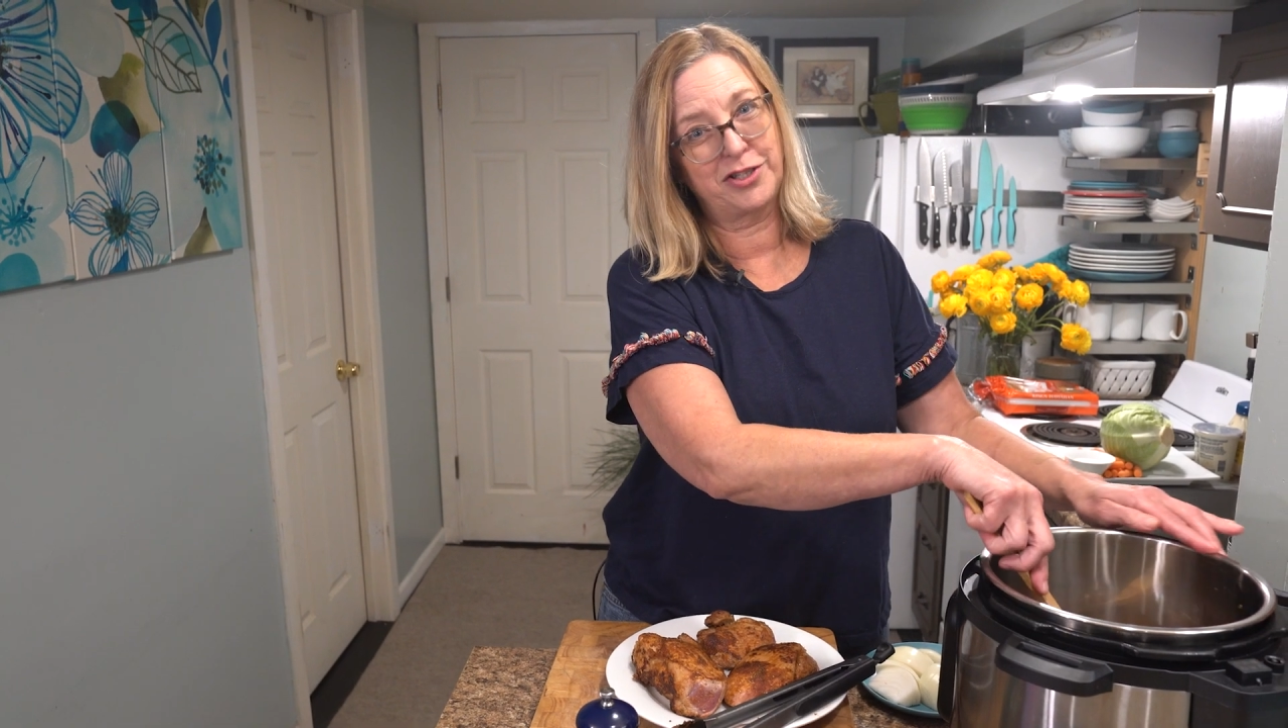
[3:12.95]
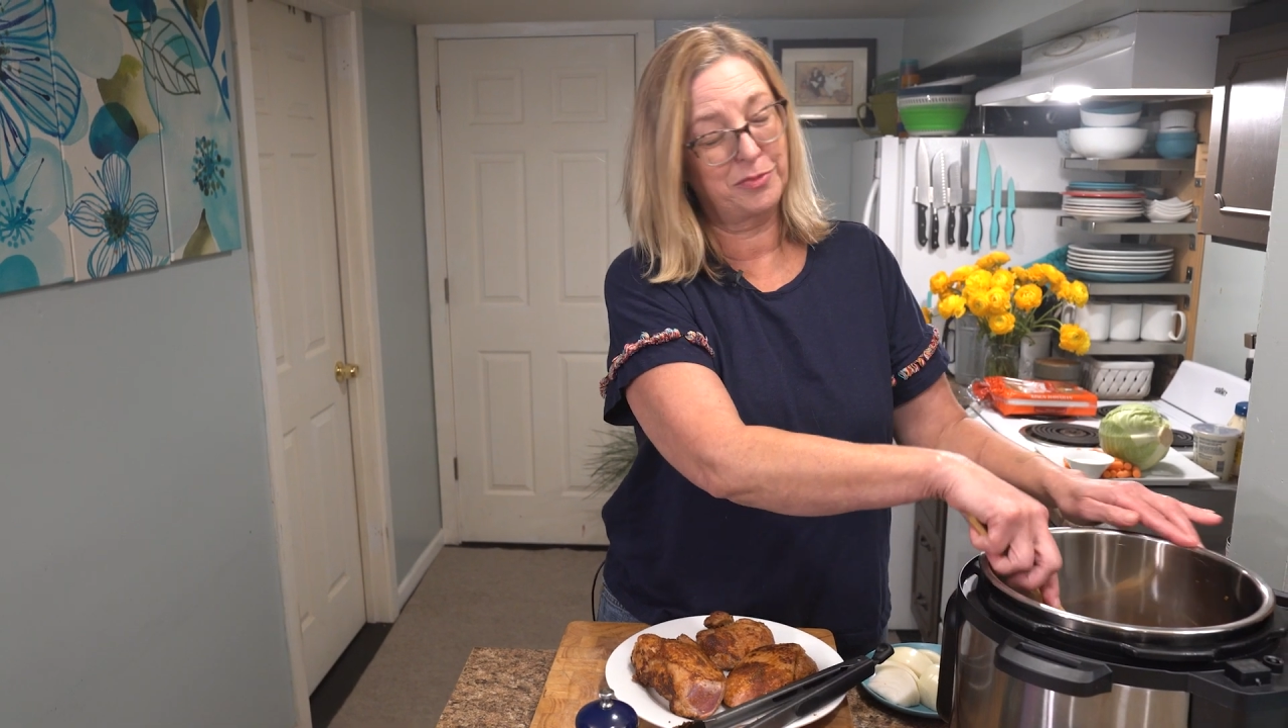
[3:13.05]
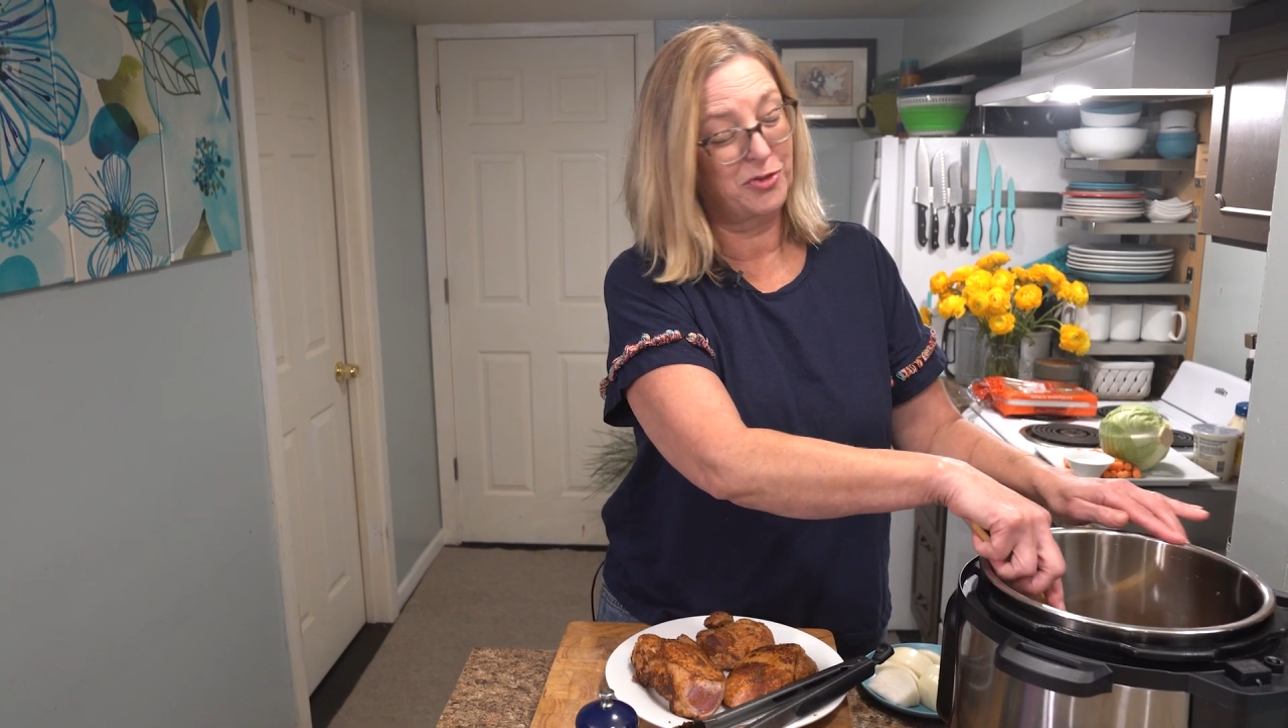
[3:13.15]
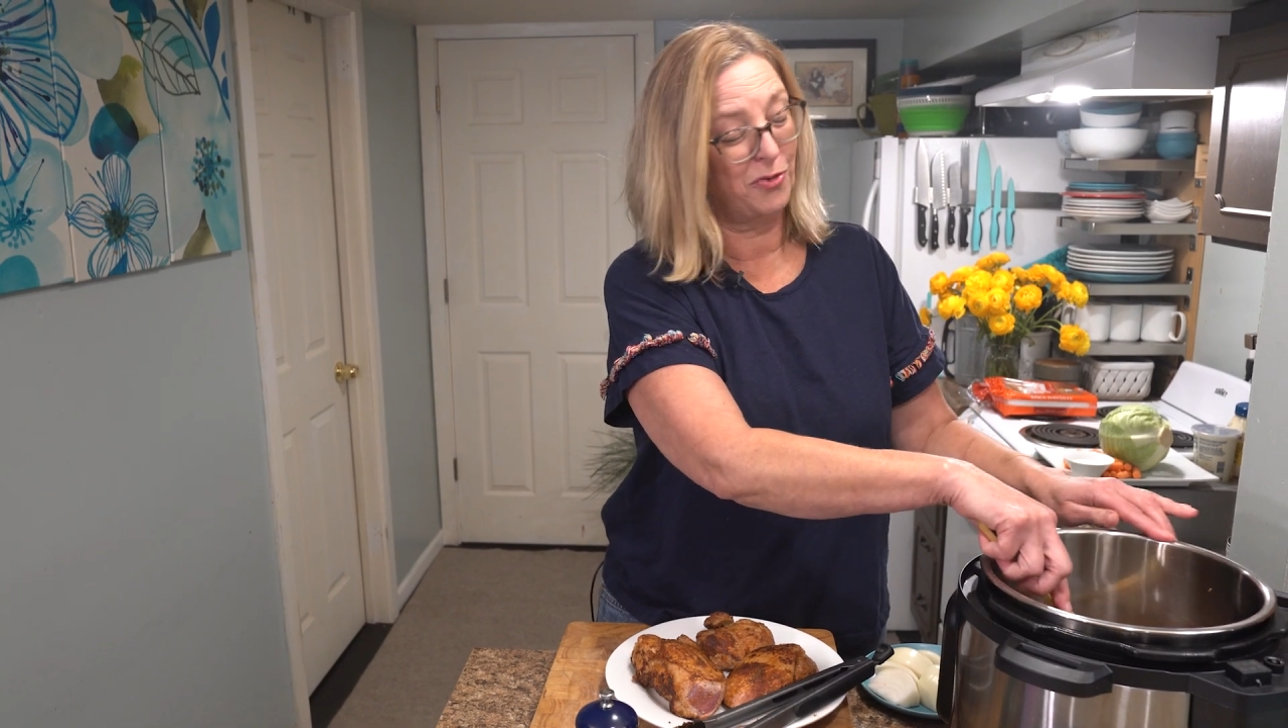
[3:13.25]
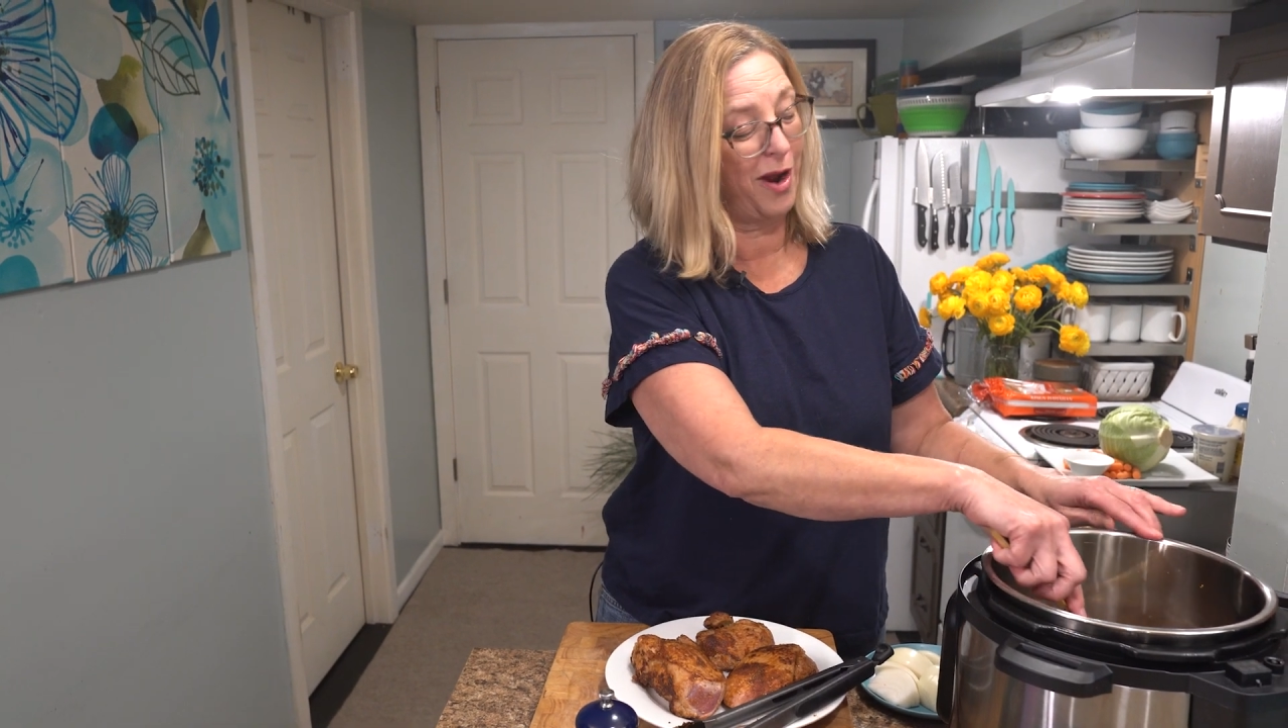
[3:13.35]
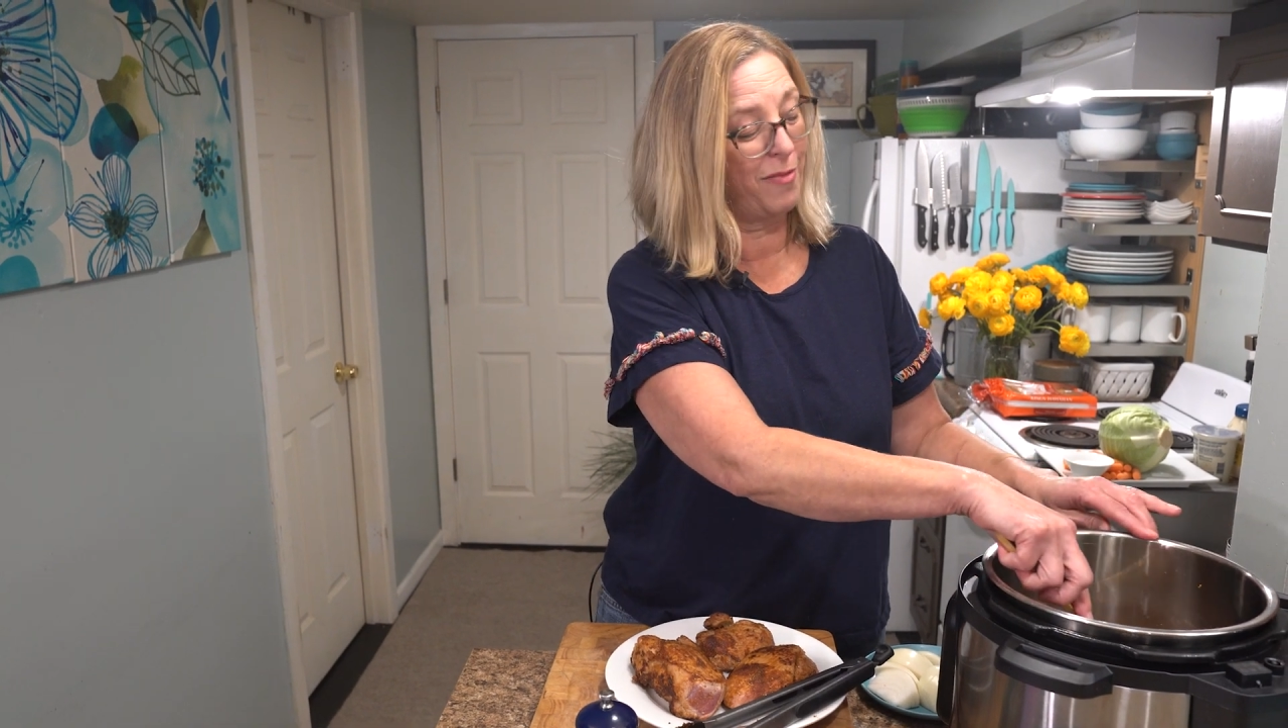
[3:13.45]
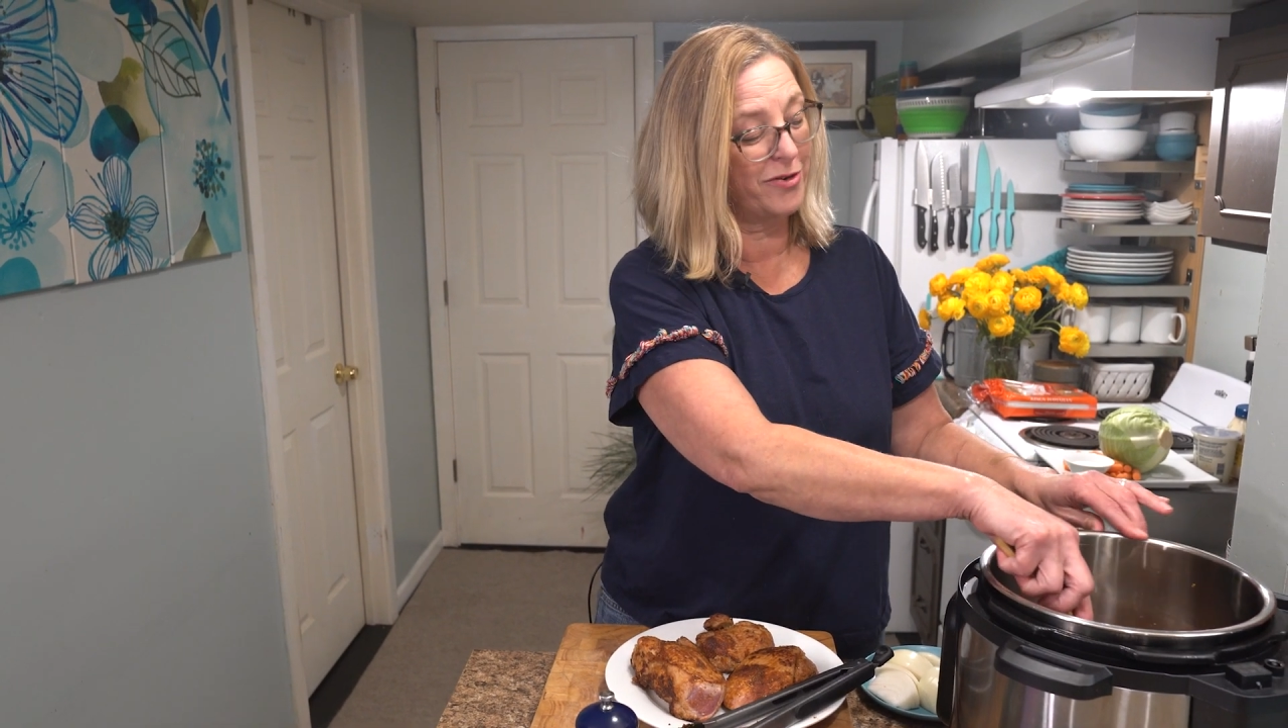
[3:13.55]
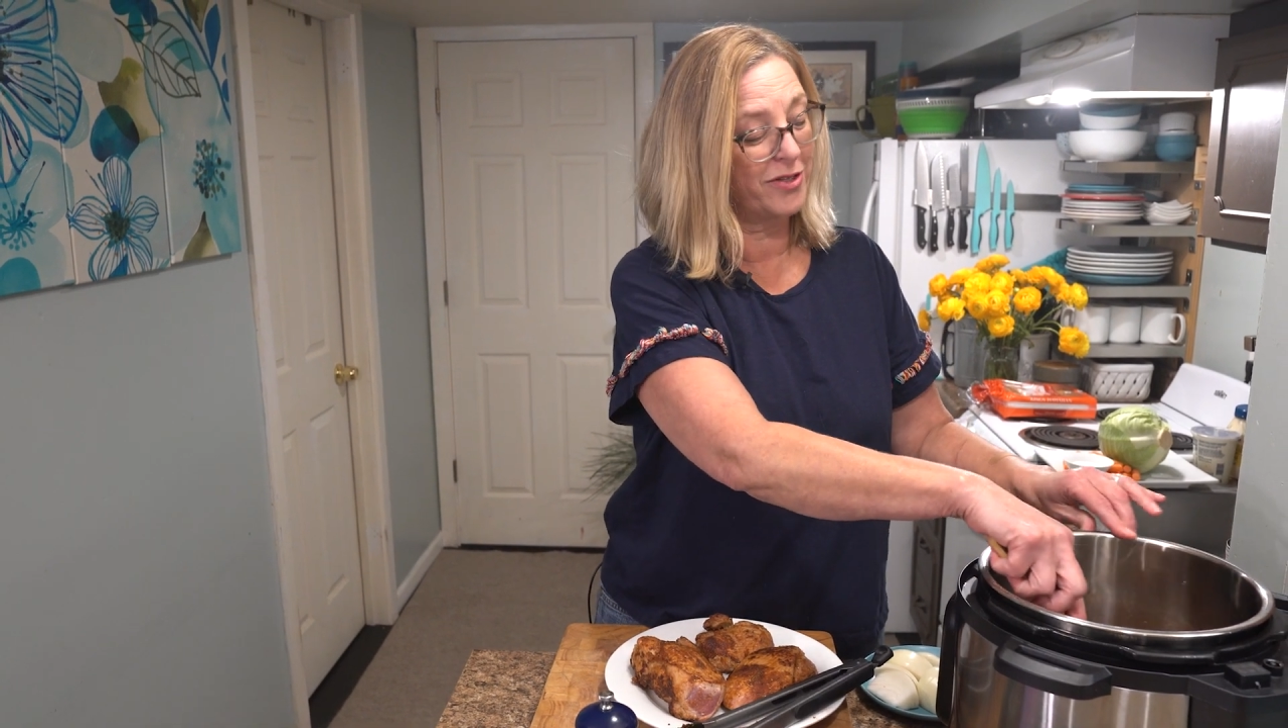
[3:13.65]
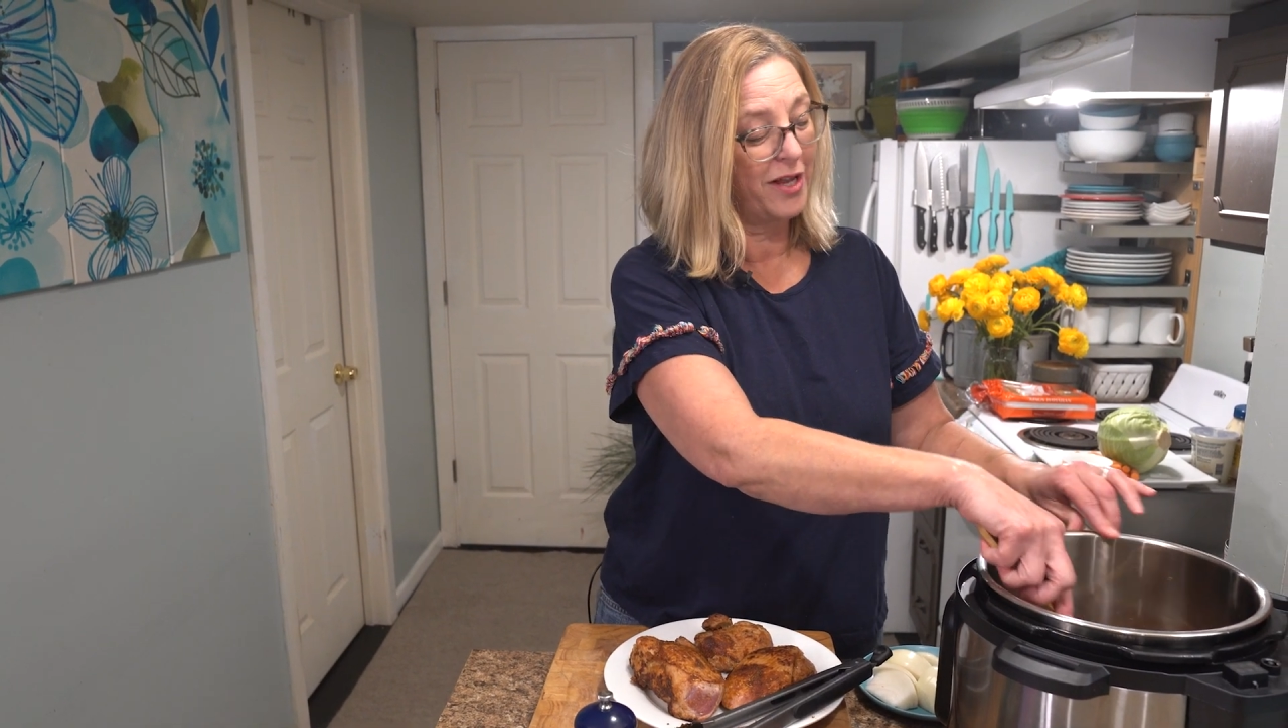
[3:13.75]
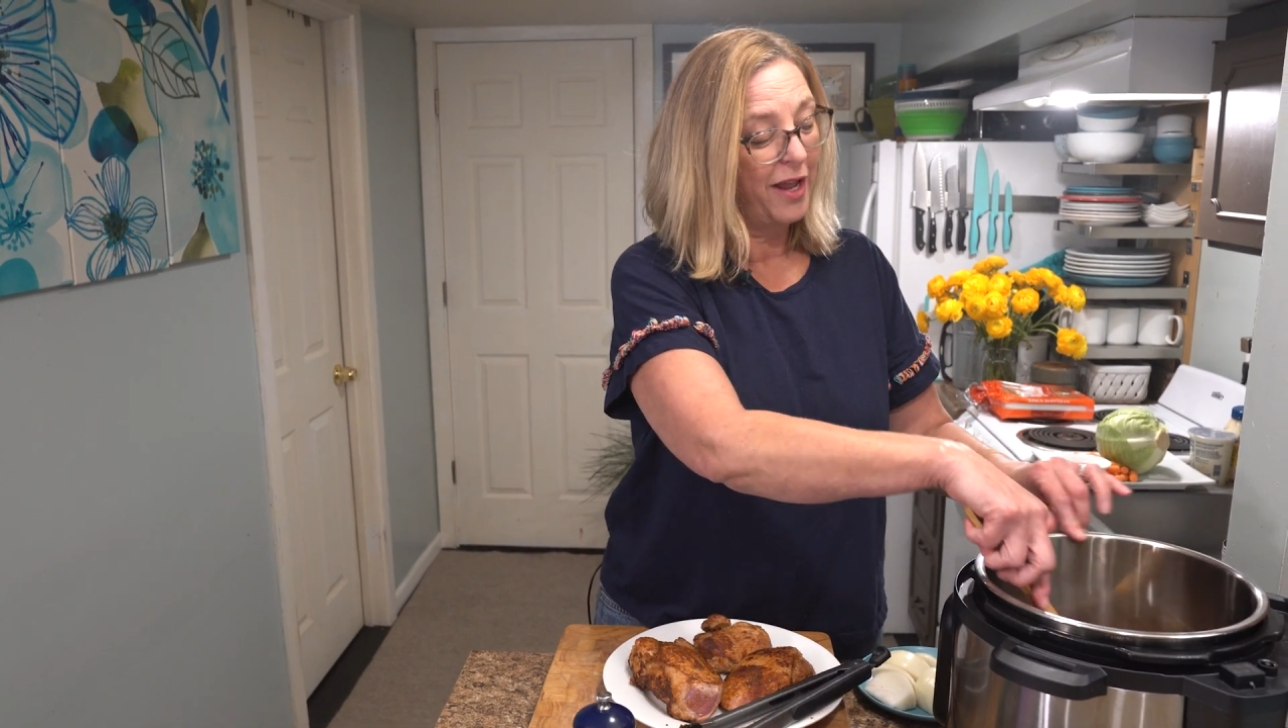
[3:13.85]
subscribers,